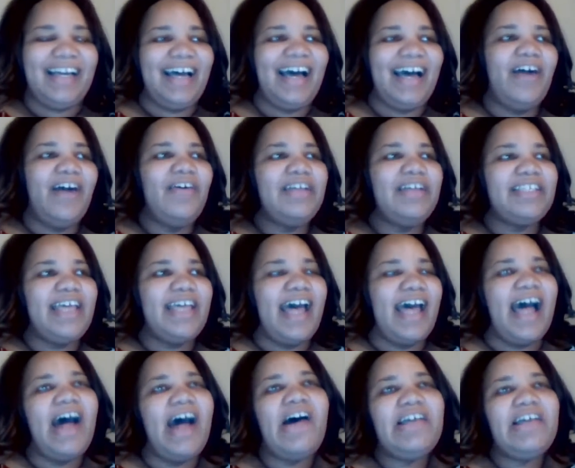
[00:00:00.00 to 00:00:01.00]
I
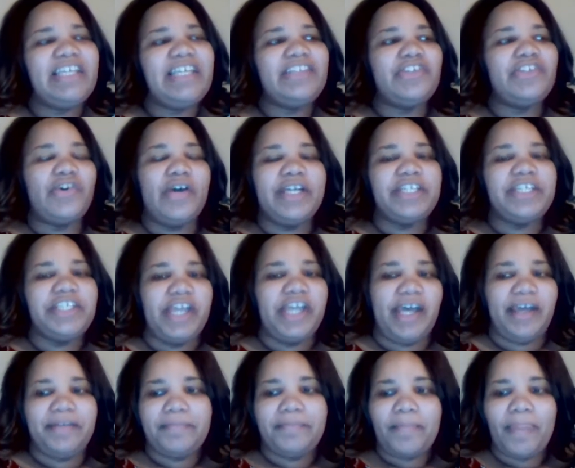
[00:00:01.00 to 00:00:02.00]
always enjoy
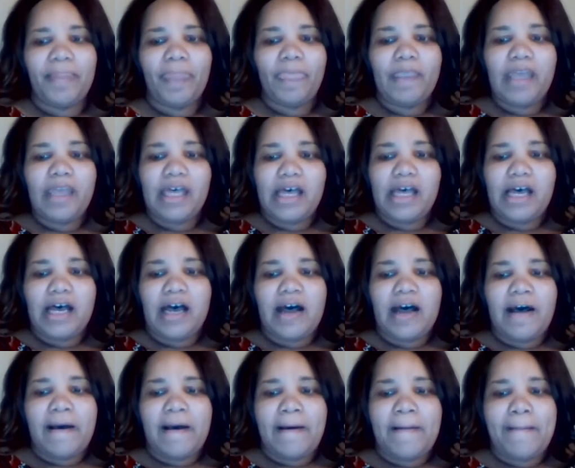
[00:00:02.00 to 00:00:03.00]
chat.
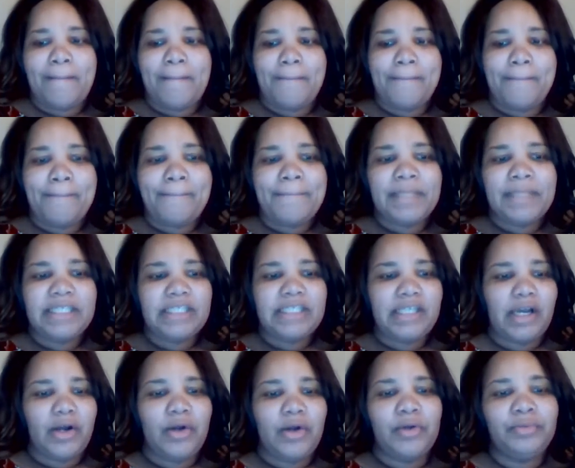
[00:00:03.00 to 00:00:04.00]

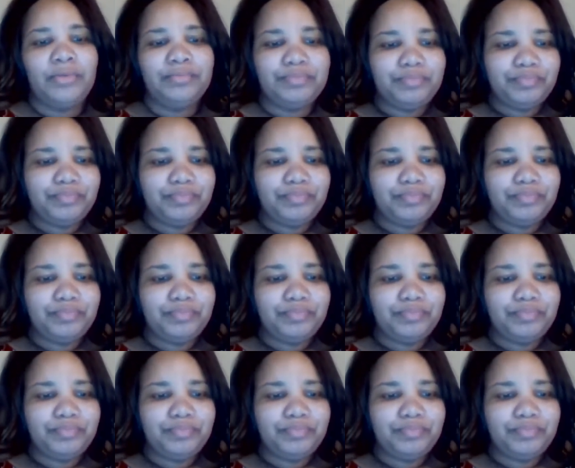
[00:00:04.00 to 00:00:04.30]
So